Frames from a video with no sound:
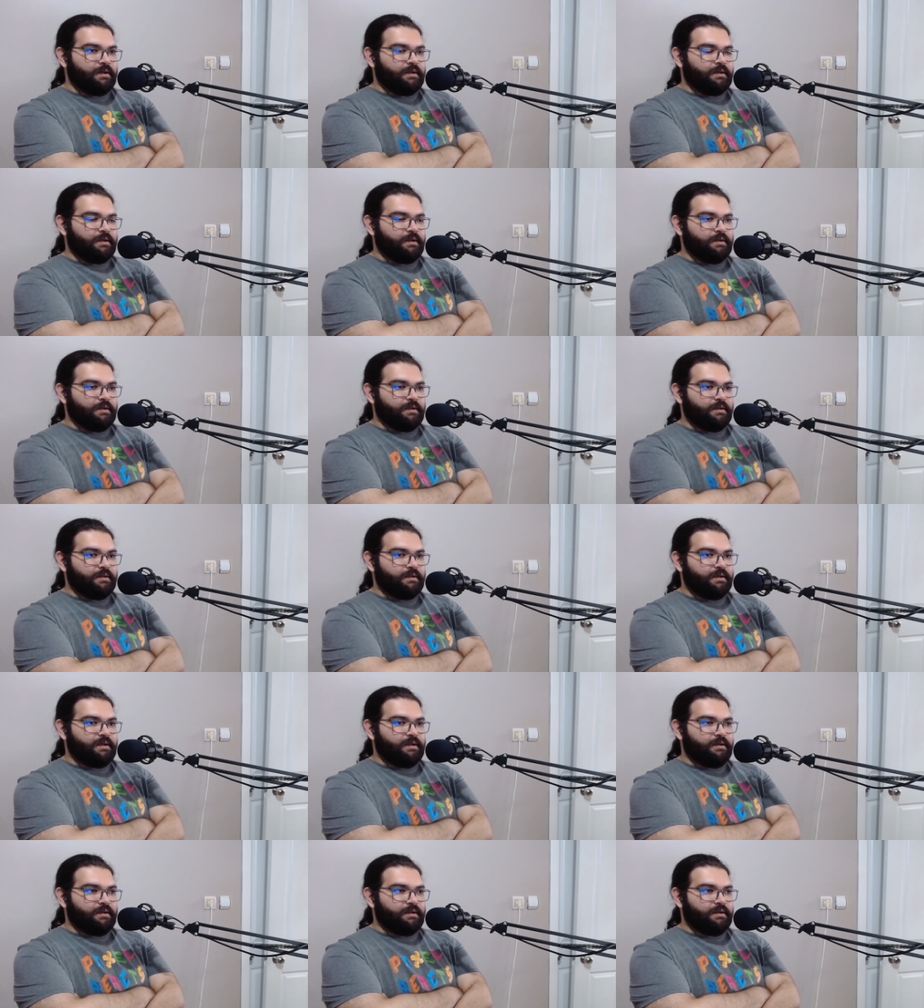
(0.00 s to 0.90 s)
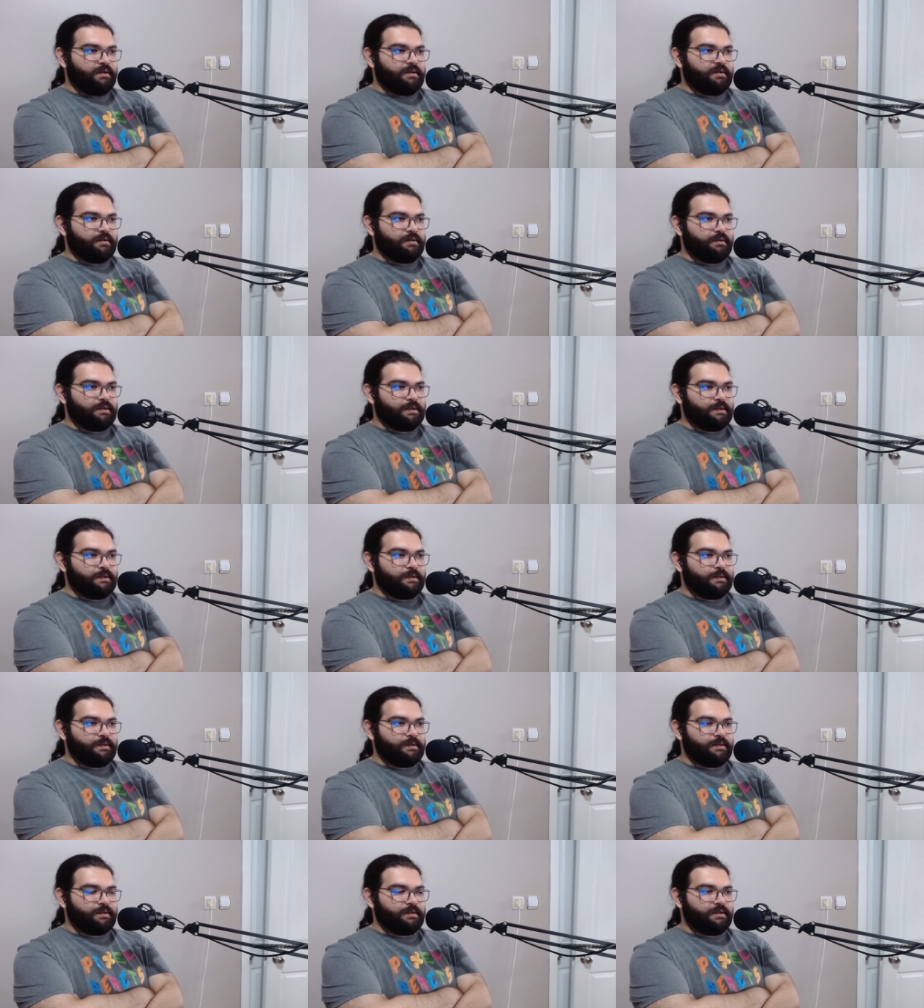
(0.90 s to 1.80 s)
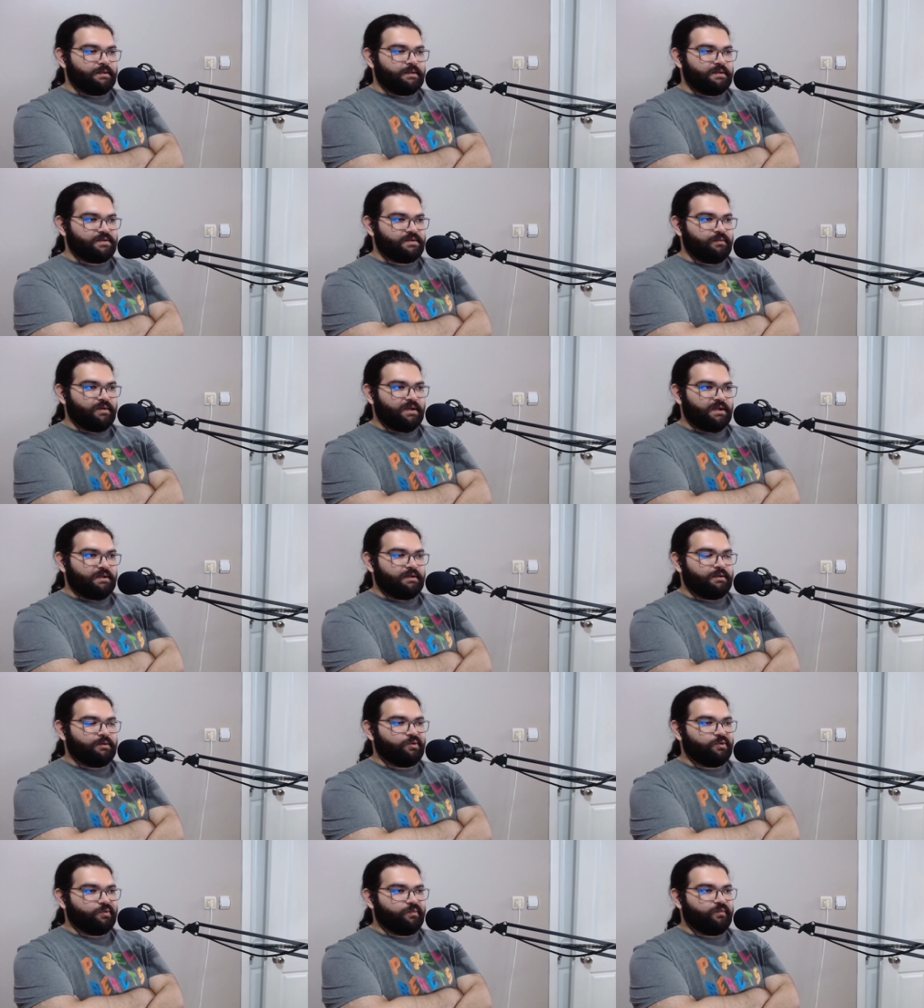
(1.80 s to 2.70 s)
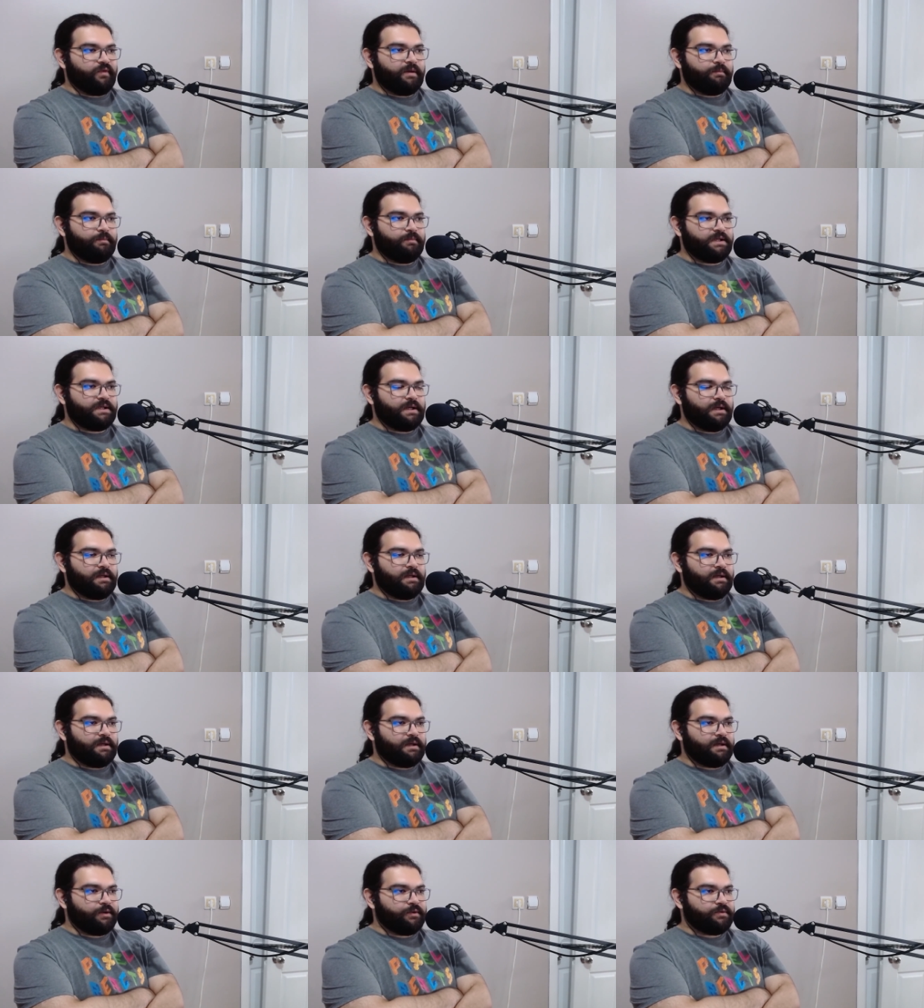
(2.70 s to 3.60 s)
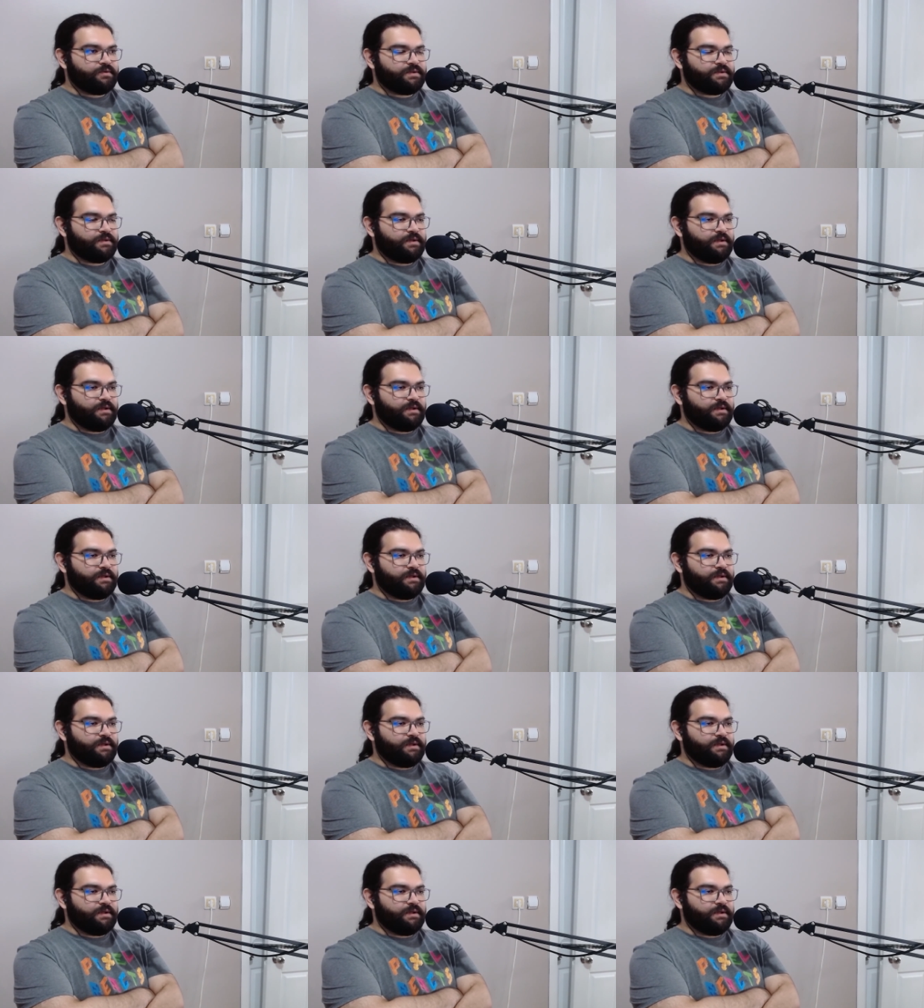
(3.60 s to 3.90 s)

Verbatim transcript: Uh, he is the one in the room when Mikkel arrives.